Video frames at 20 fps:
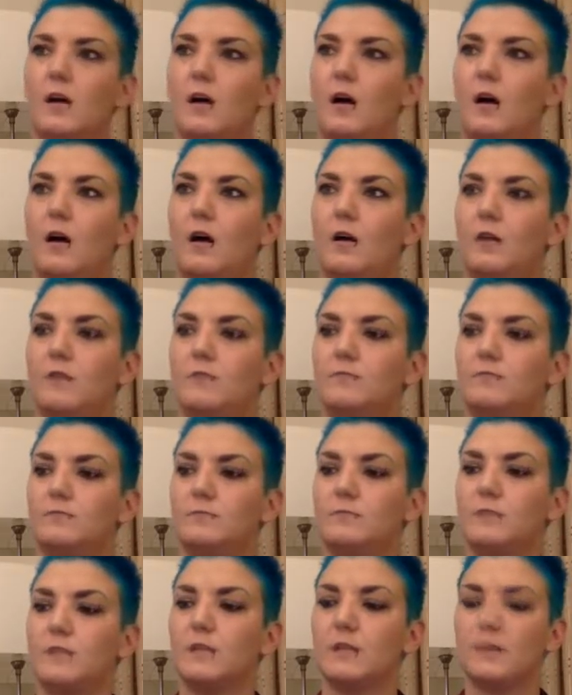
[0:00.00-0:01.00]

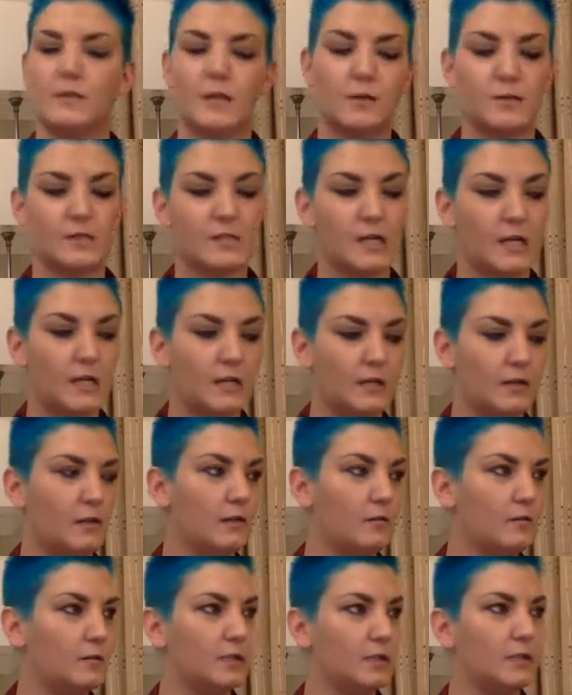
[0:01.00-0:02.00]
you know, they were saying, you
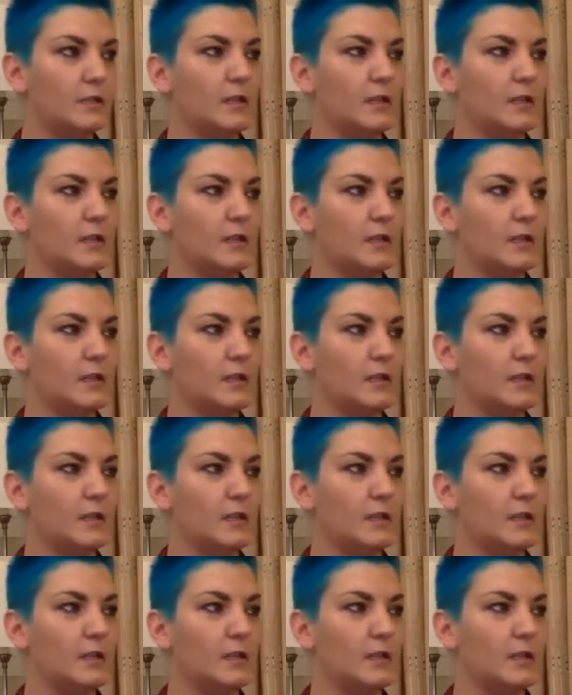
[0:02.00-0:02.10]
know,